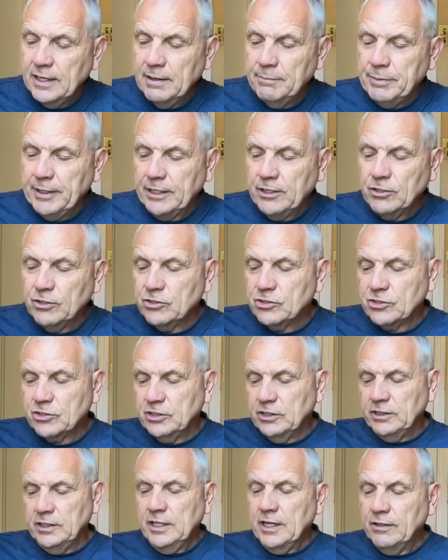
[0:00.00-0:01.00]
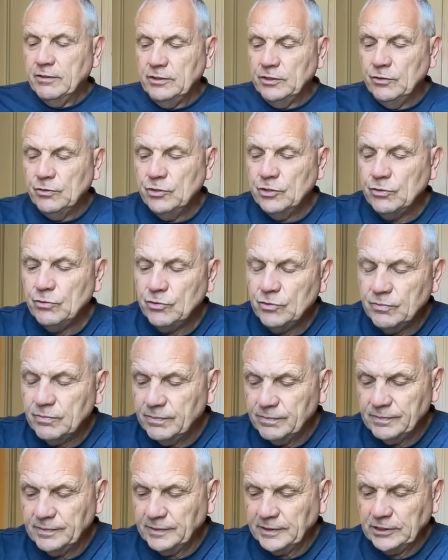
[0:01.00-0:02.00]
because you do
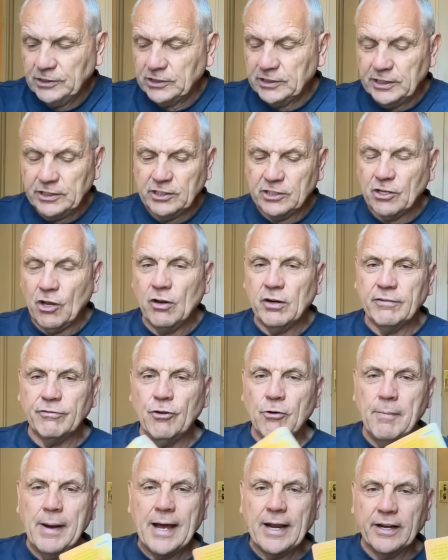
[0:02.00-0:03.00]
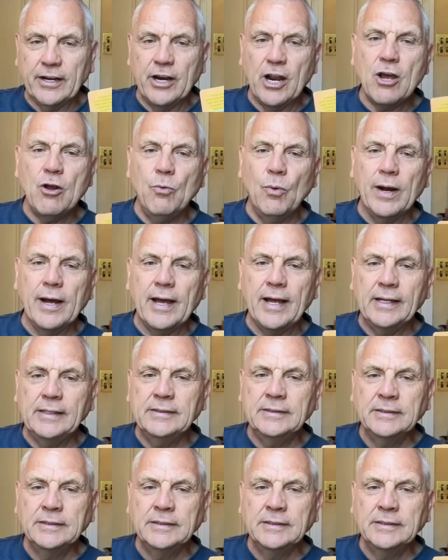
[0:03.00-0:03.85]
this kind of come out of nowhere.